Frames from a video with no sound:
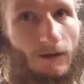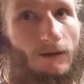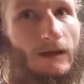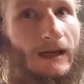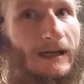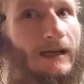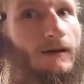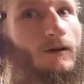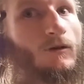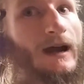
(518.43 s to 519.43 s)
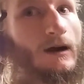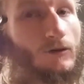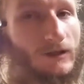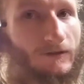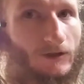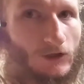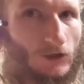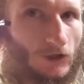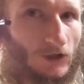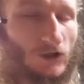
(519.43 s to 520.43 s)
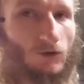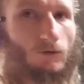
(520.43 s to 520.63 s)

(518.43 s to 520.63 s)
the grounds of the church.